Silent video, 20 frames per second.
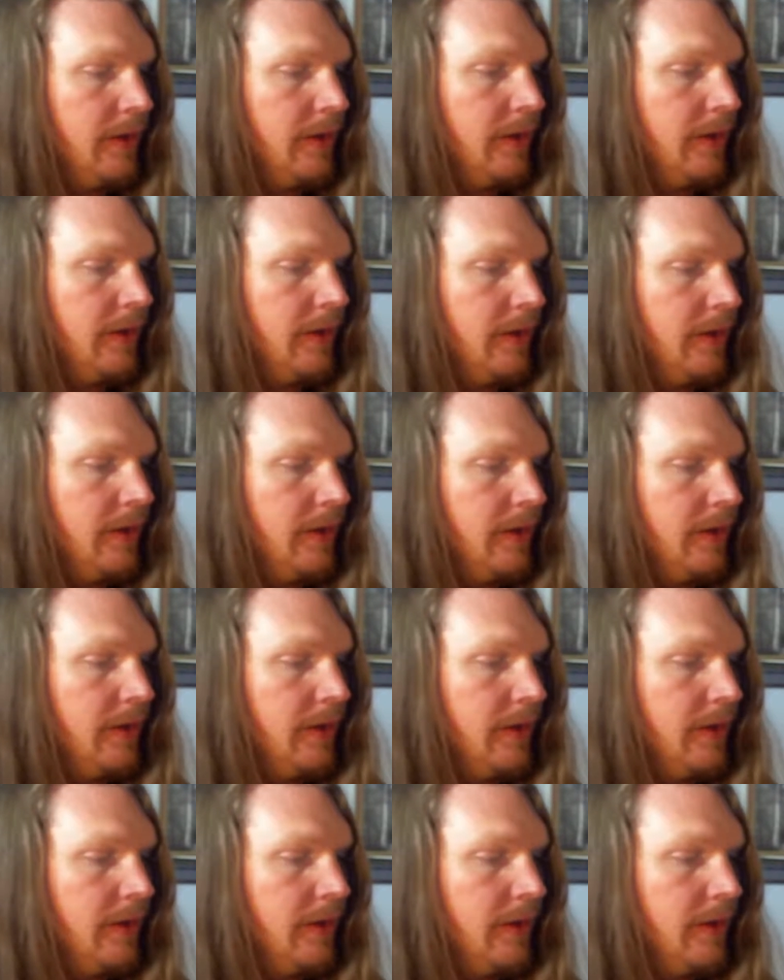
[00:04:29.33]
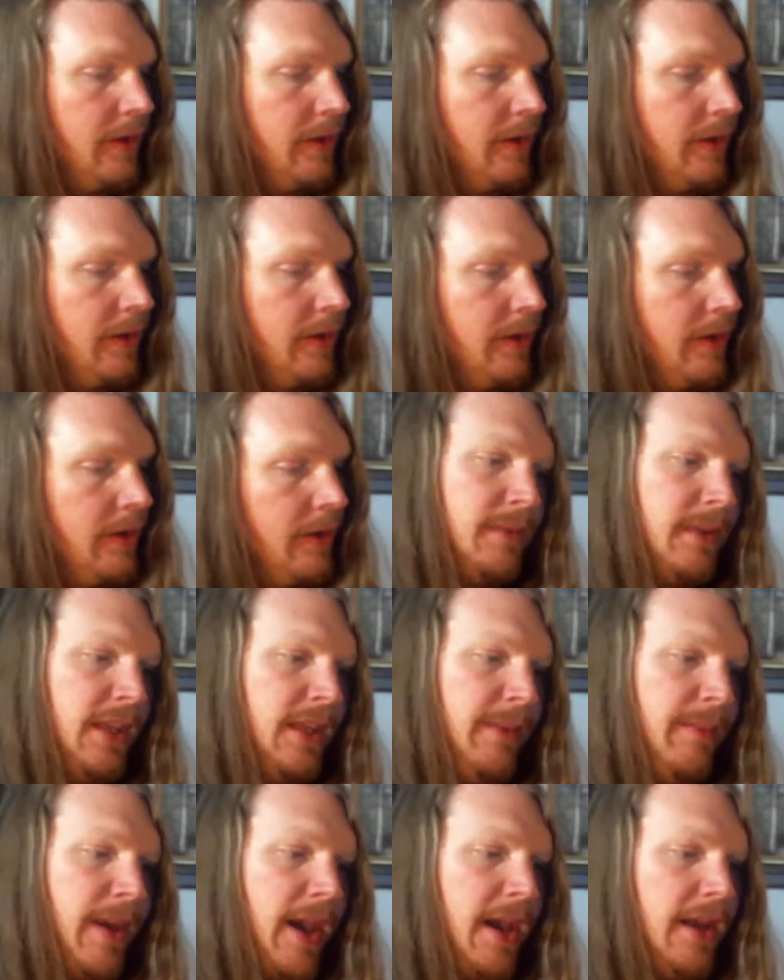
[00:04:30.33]
Reg shrugged.
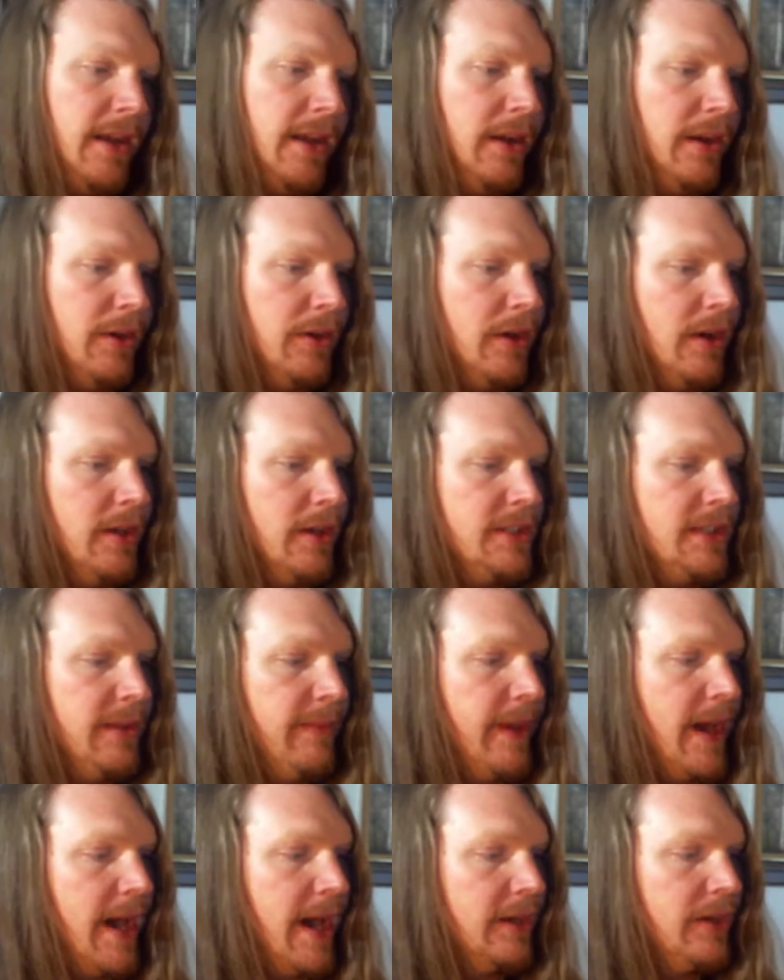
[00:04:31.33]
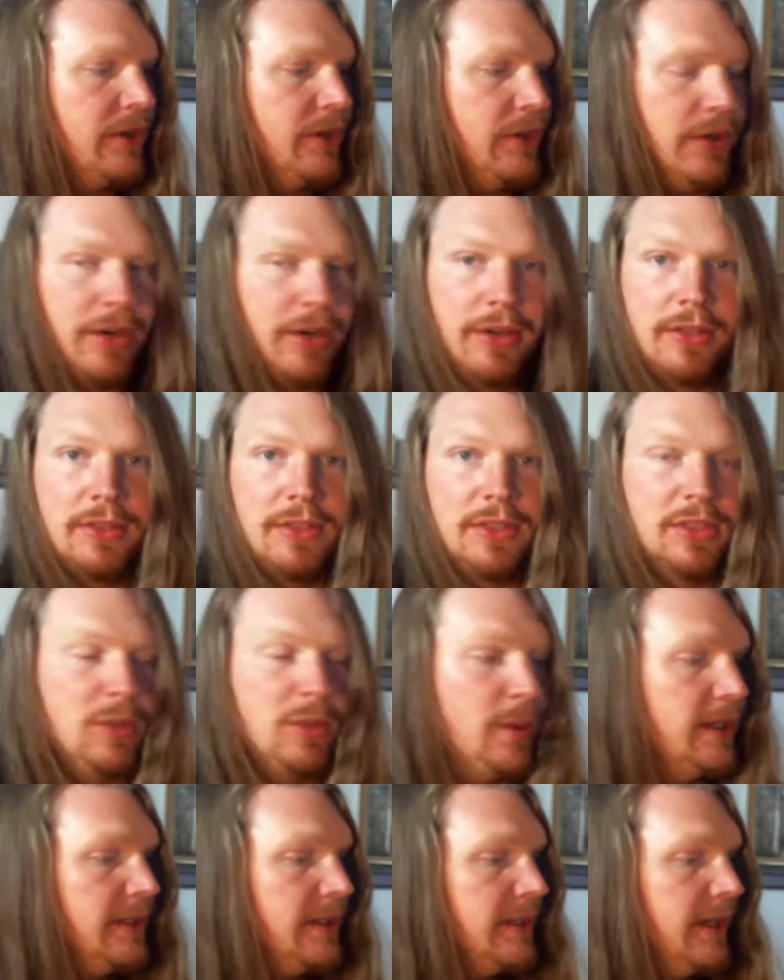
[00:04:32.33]
He padded across the packed dirt,
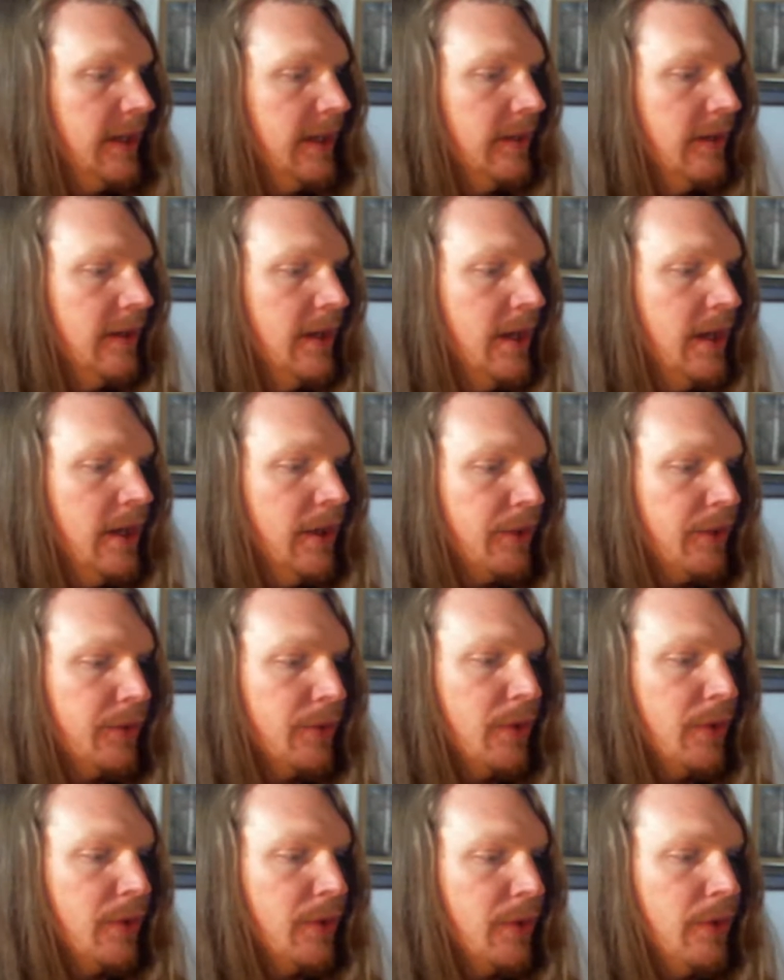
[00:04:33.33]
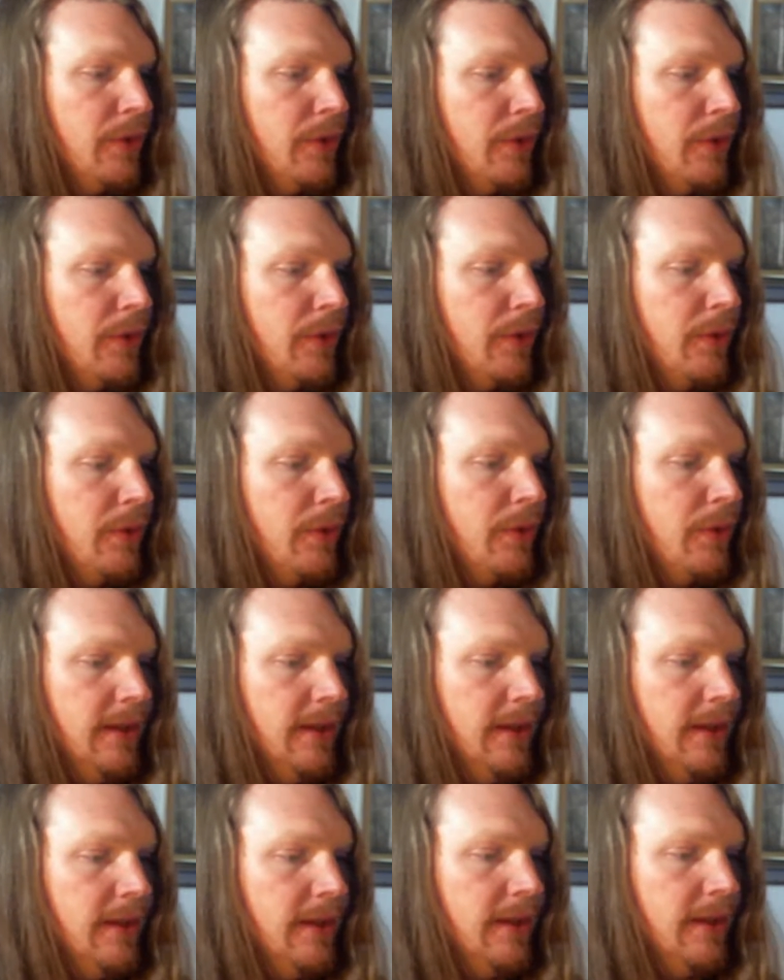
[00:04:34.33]
squinting through the disorienting
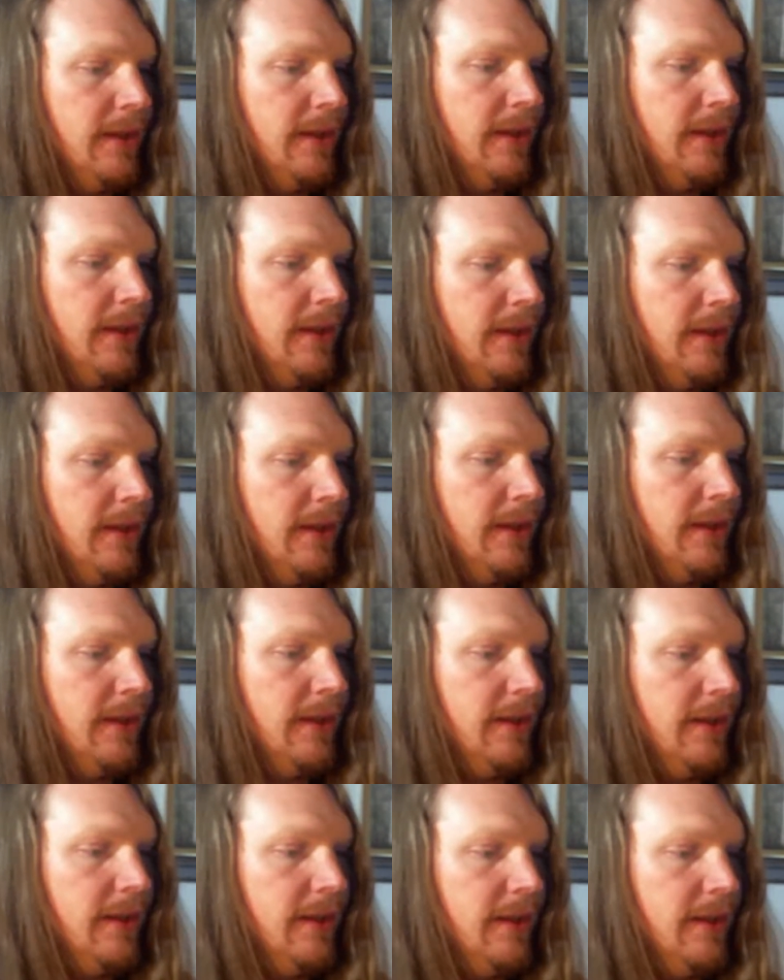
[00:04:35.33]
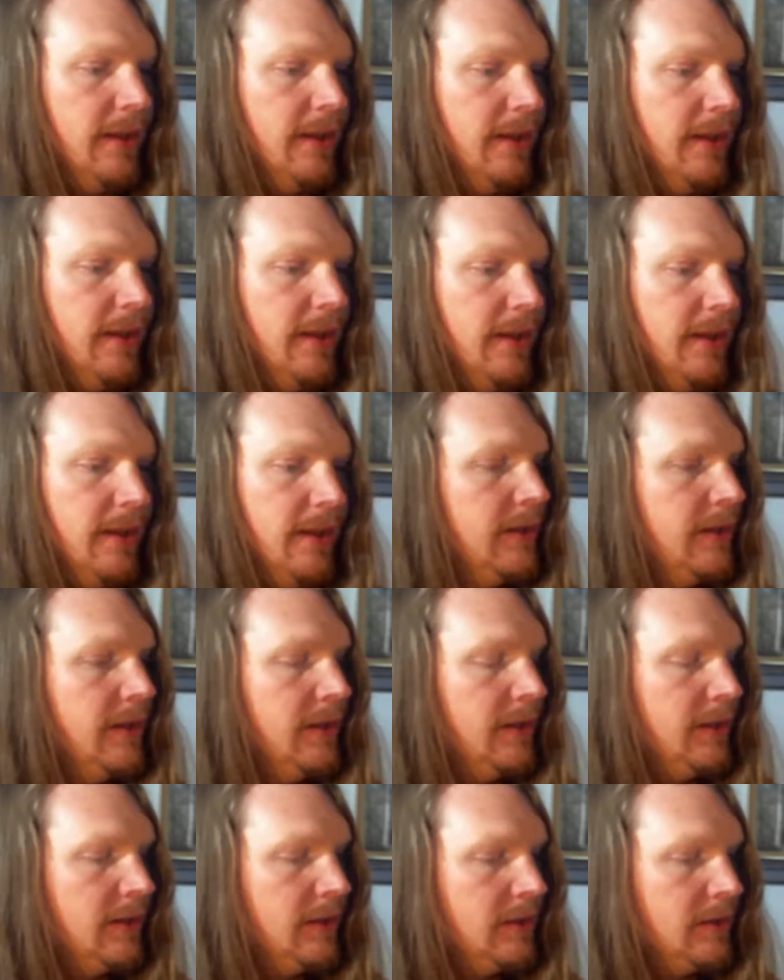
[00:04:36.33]
light of the farm at night.
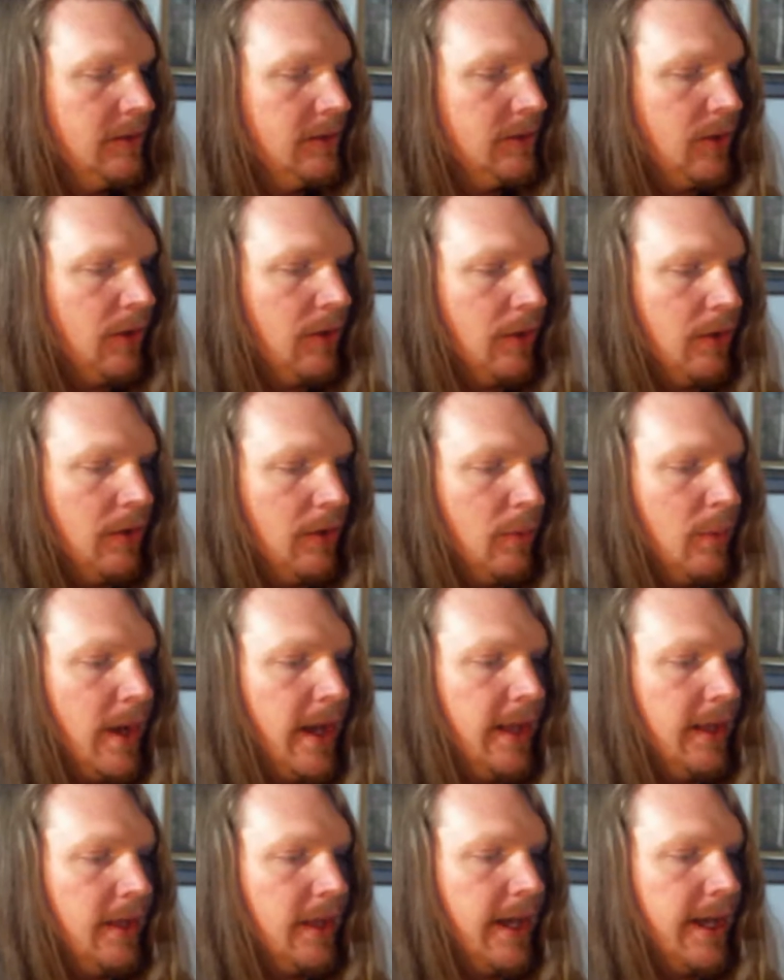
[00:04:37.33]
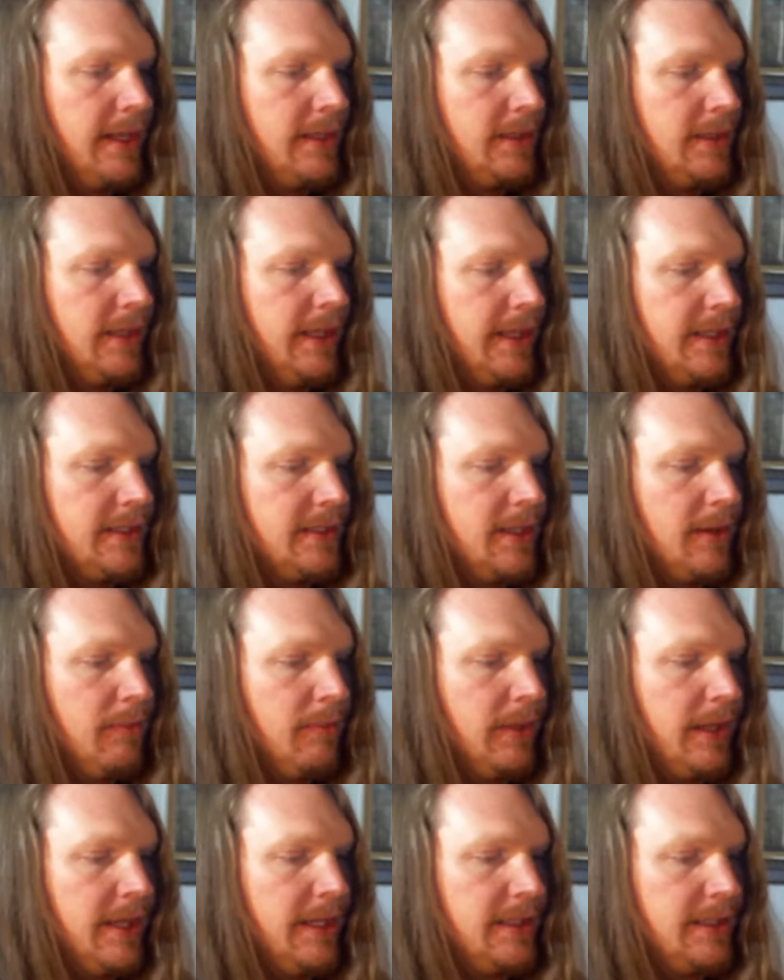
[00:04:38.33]
Tall, white lights lit some
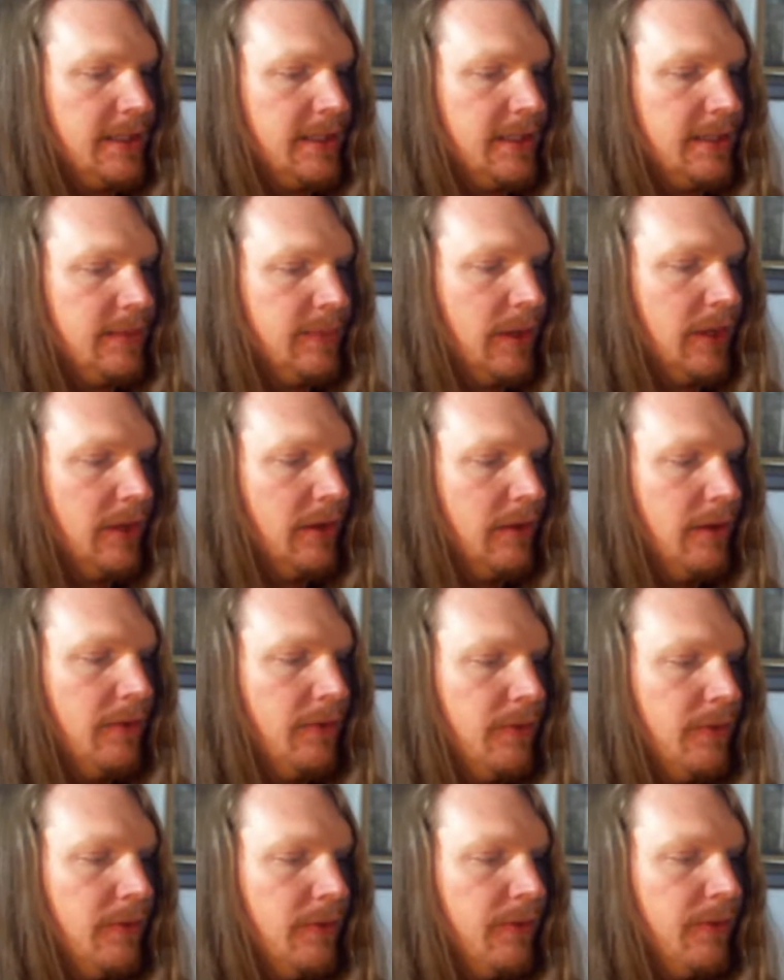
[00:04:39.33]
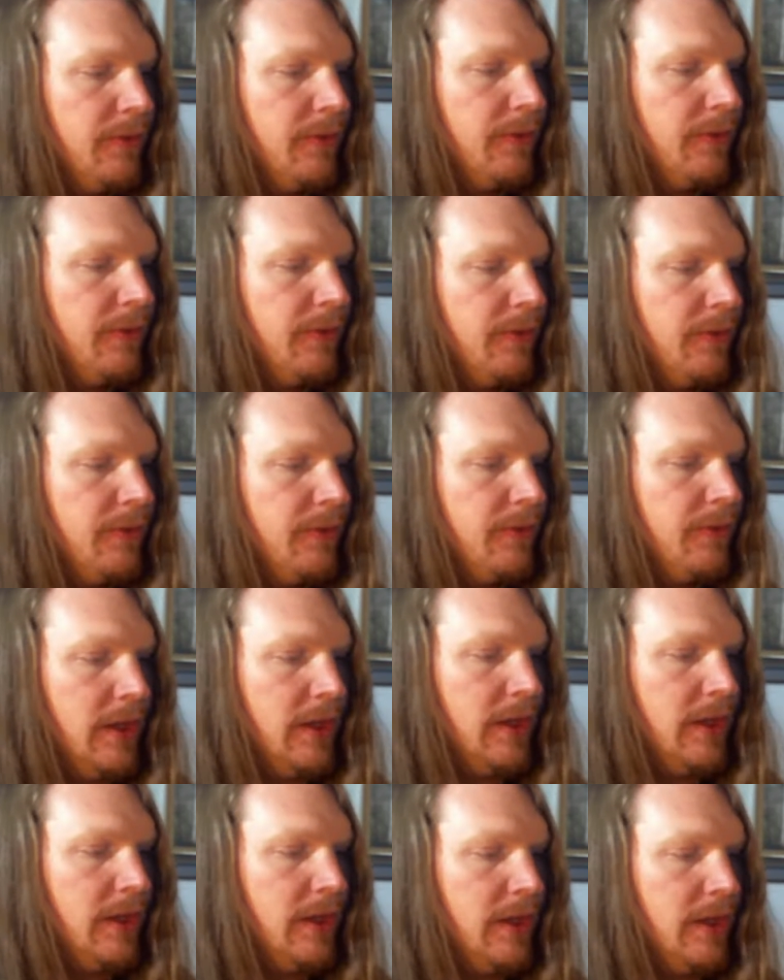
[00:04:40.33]
places, but couldn't fight away most of the dark.